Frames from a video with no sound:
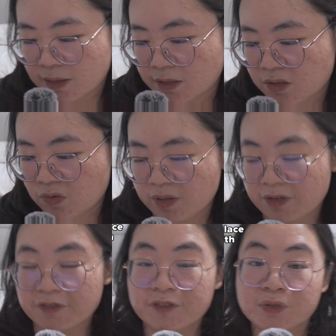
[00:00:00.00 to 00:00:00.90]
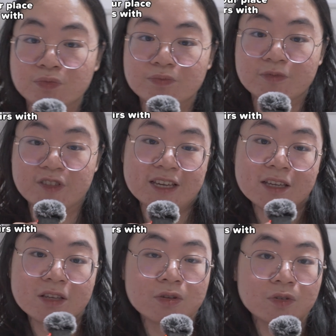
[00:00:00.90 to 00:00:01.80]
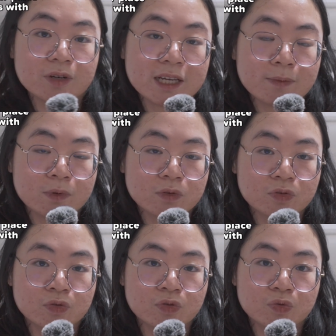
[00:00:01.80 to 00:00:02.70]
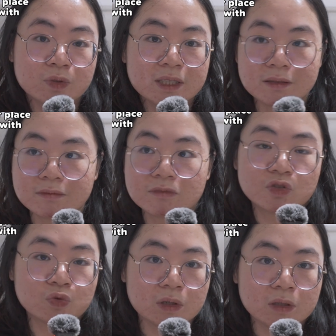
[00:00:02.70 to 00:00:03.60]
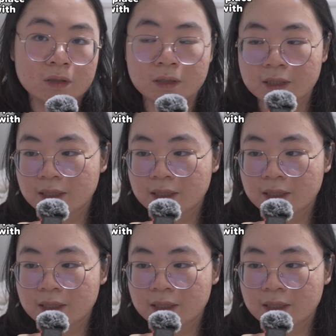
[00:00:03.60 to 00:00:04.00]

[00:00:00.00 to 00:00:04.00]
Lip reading: So if you think you're able to do it, sure.